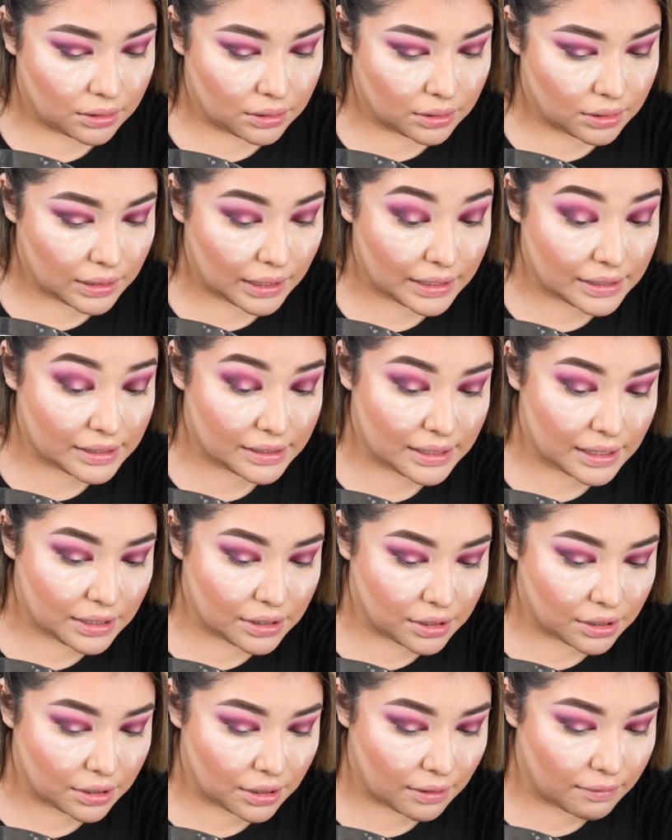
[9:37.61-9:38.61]
that
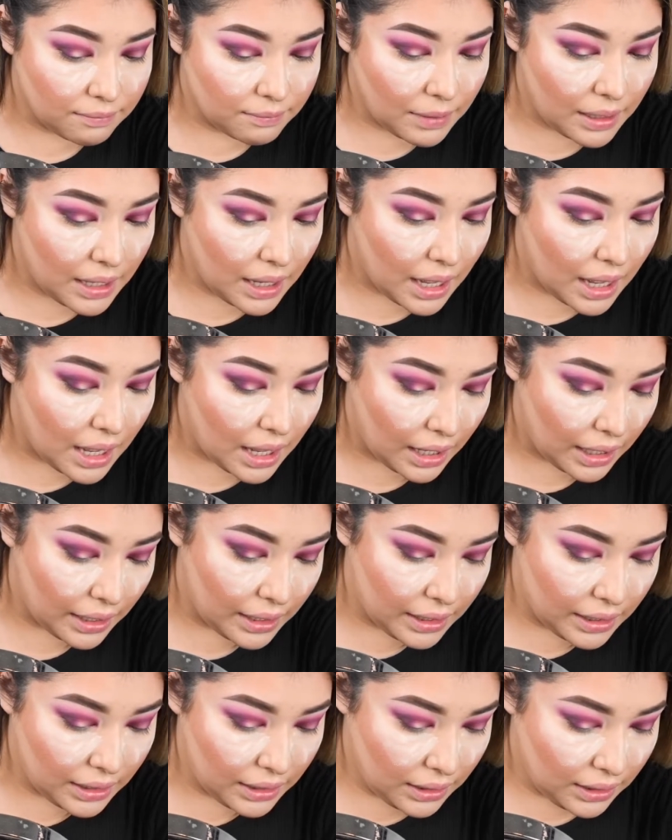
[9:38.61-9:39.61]
center of my
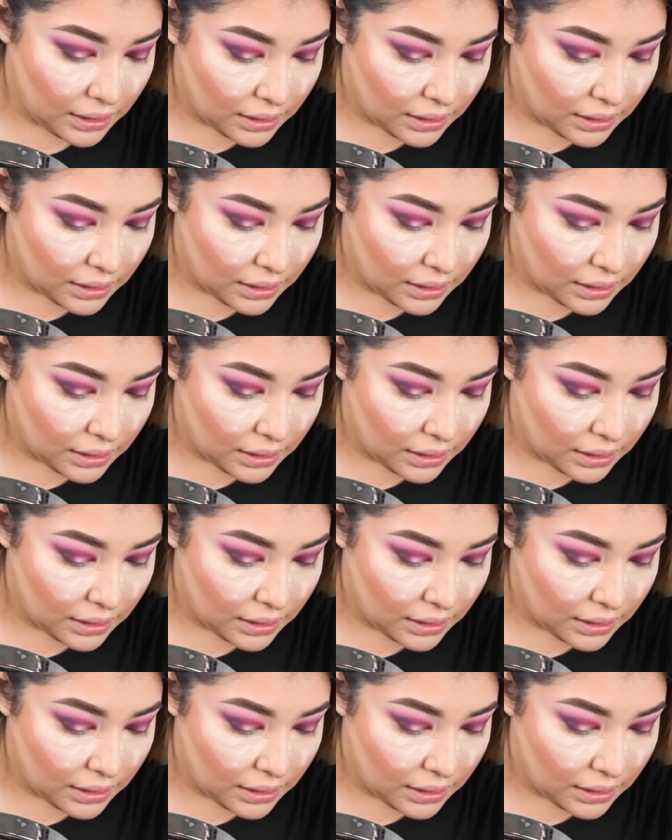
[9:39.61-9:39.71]
eye.